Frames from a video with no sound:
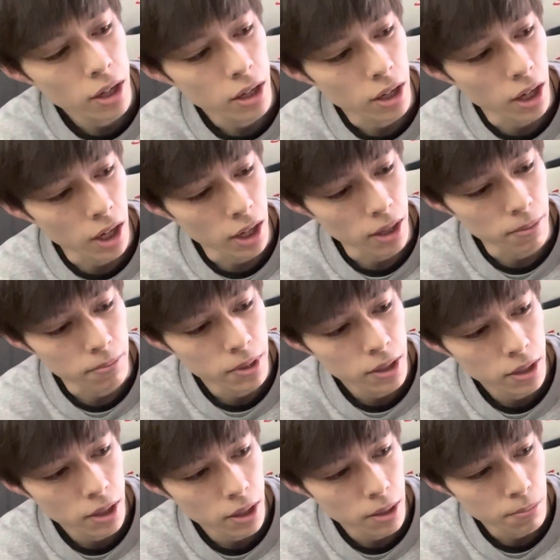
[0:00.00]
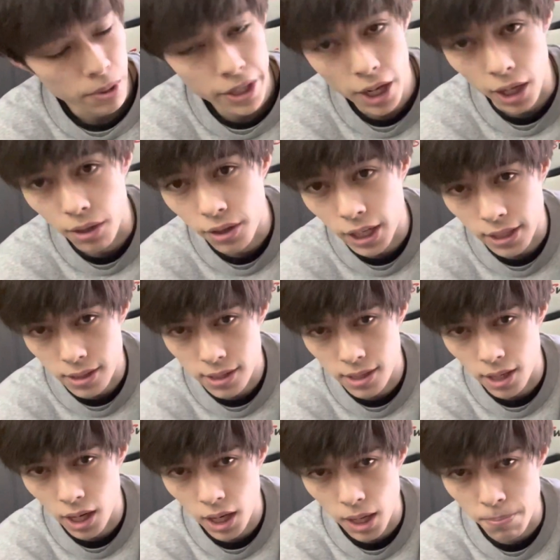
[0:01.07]
But yeah, that's
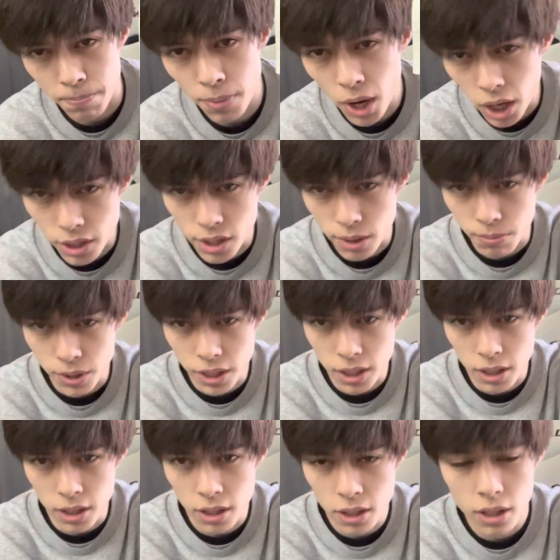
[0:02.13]
possibly